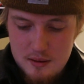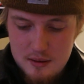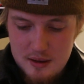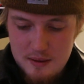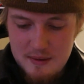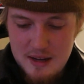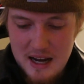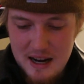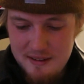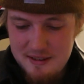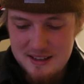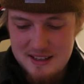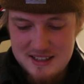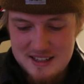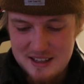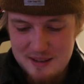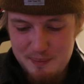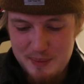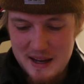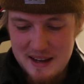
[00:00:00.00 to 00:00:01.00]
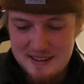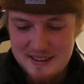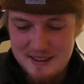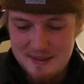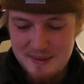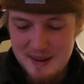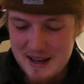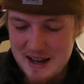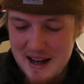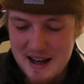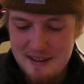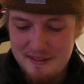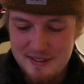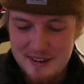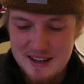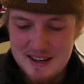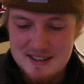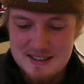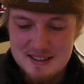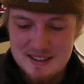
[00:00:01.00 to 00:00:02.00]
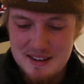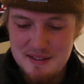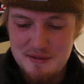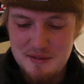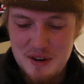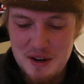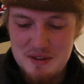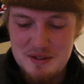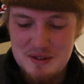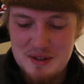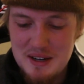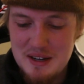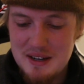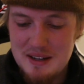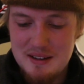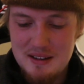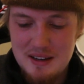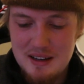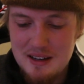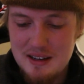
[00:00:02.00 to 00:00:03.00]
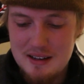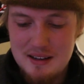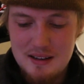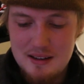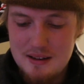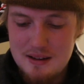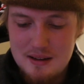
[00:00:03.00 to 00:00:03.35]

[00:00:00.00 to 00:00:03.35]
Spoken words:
it just pisses me off, and I just get frustrated. Like,